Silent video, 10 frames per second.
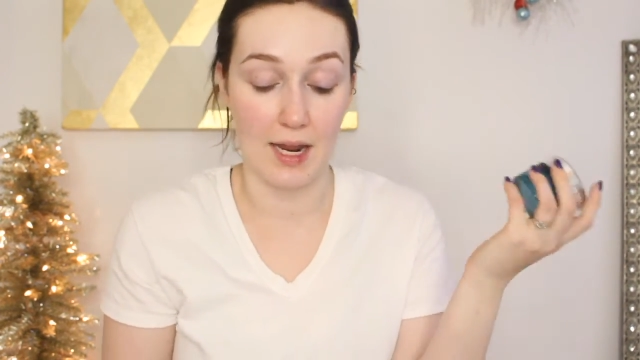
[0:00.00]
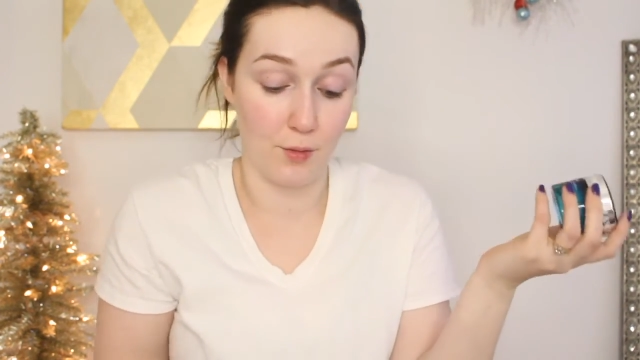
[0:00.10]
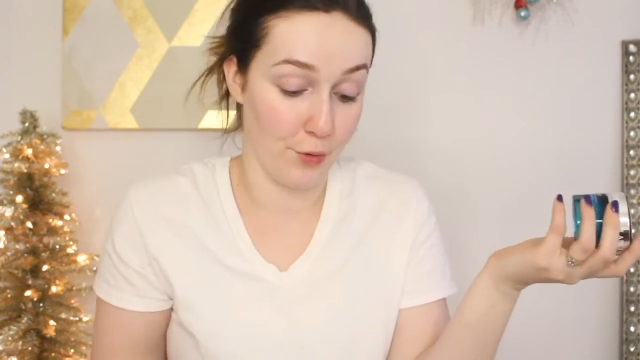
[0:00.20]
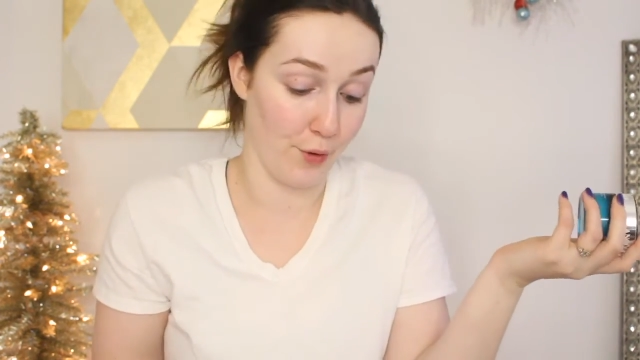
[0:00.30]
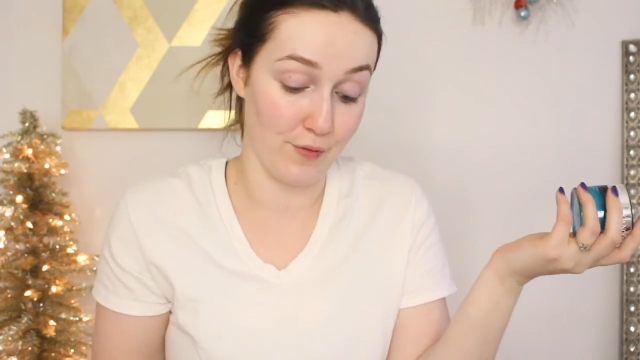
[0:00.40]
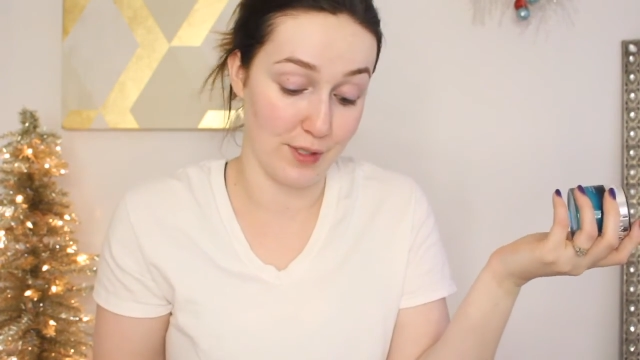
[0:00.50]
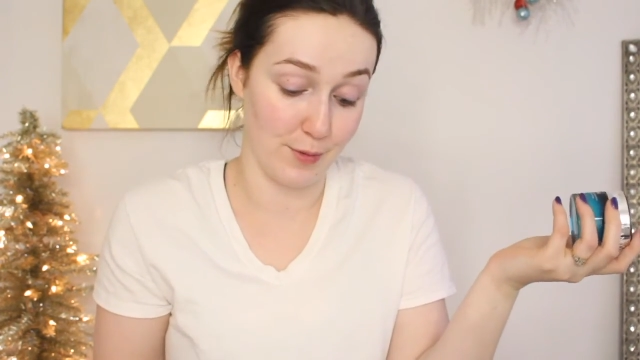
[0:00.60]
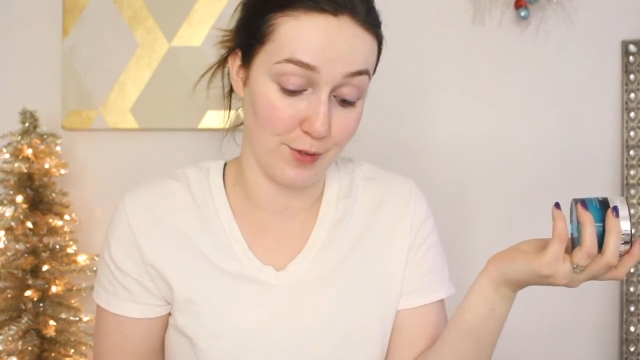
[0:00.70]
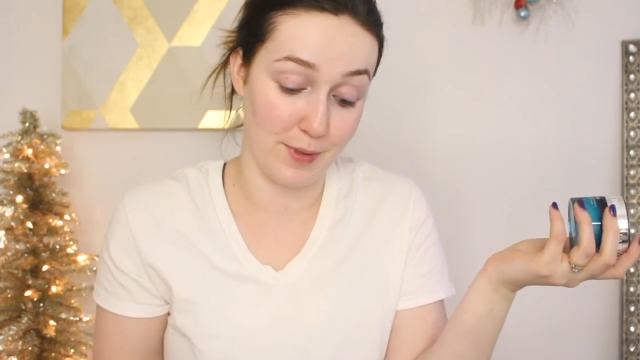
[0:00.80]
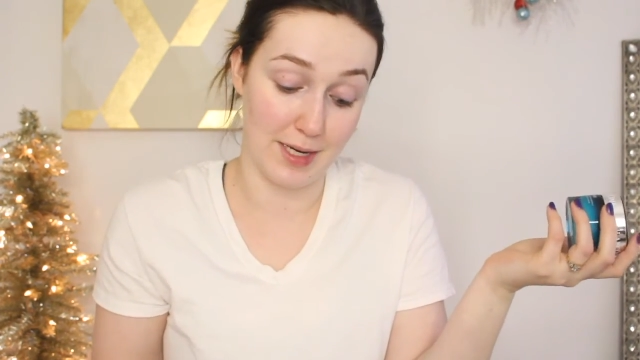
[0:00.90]
I don't know if it's
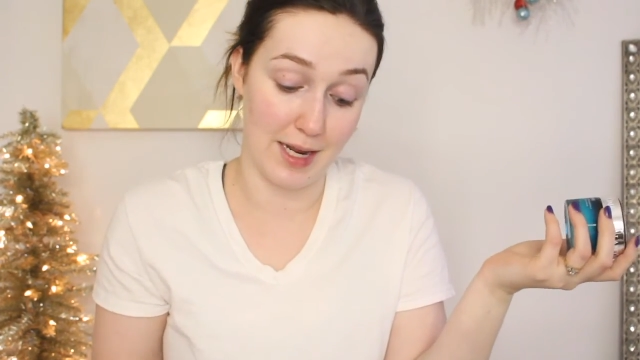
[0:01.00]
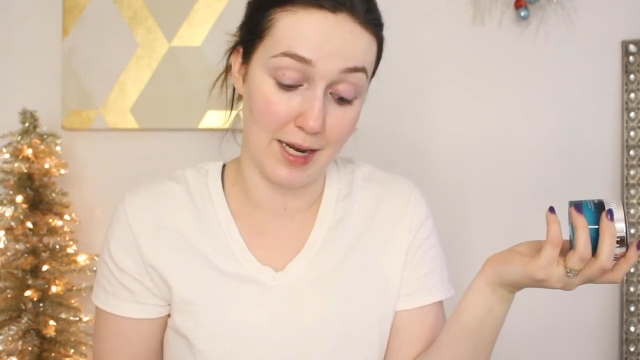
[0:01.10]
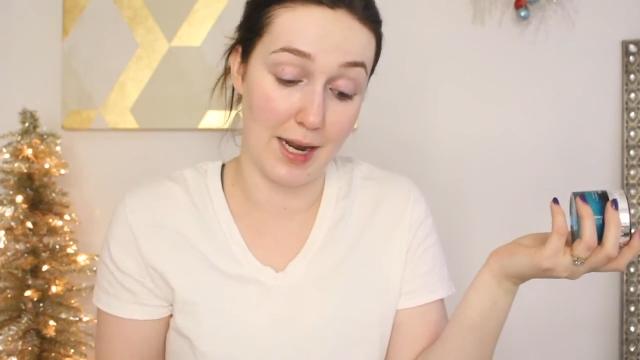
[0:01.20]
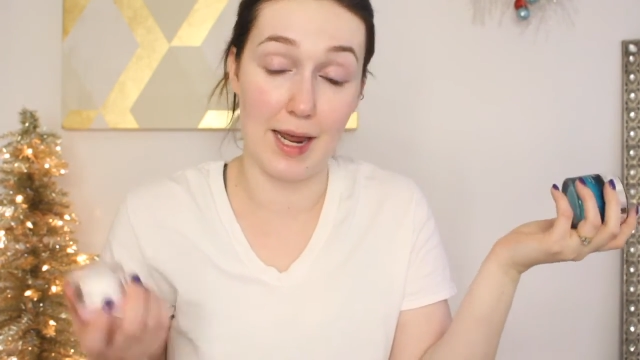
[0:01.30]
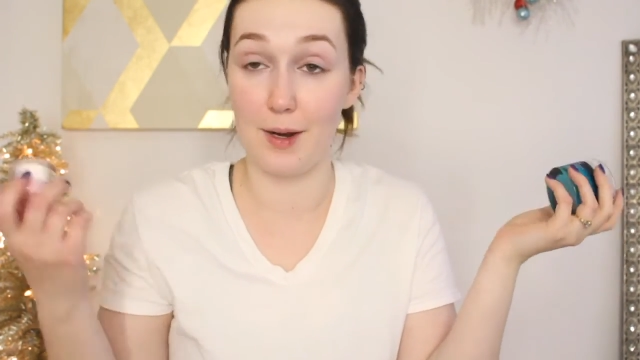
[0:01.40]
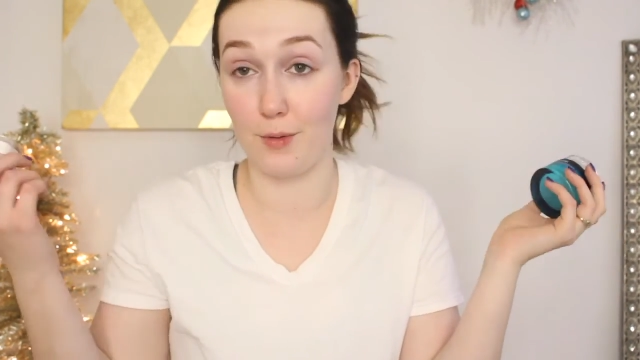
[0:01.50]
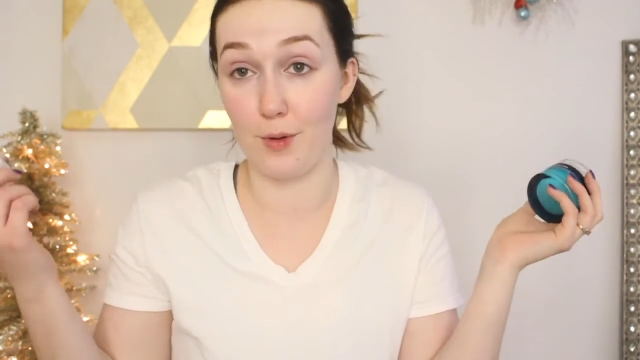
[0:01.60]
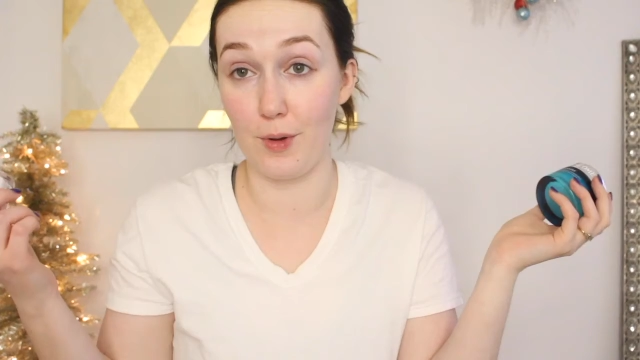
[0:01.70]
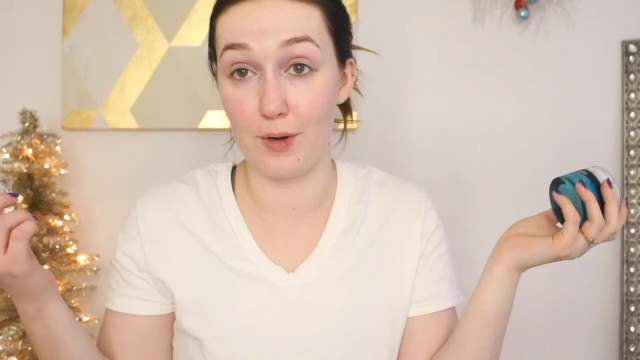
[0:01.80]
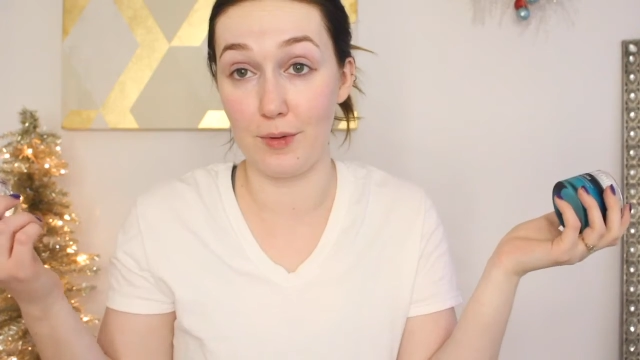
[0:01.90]
supposed to be day and night. I don't
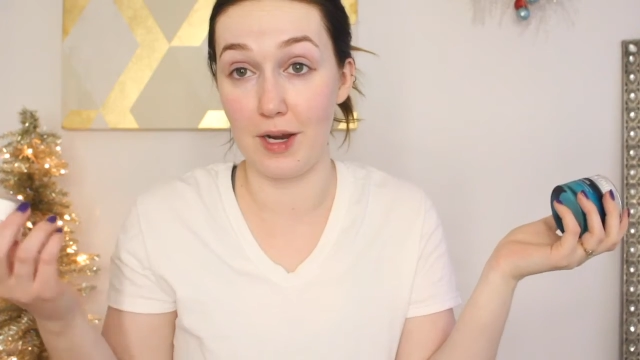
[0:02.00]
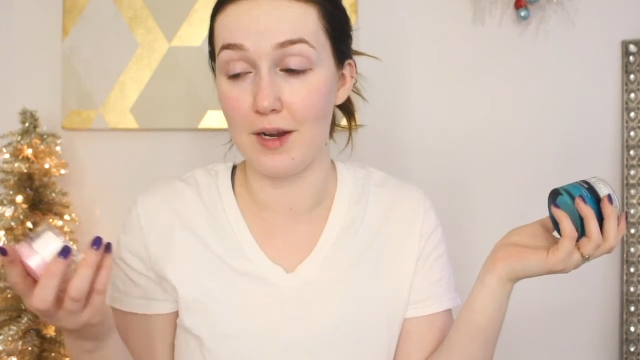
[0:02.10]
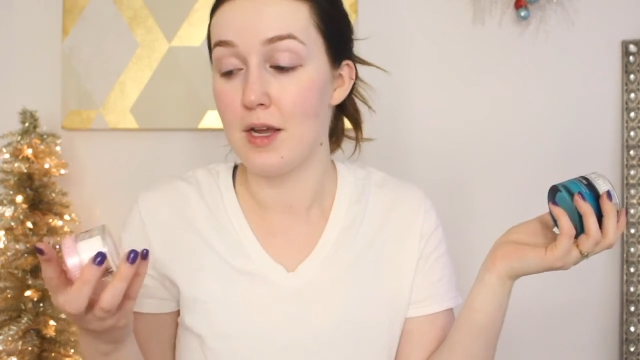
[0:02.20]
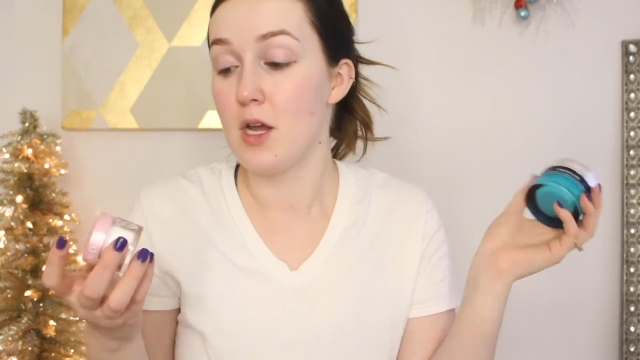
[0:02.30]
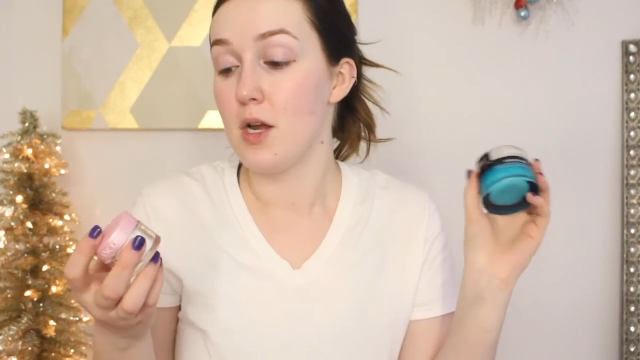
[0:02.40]
know. I don't care.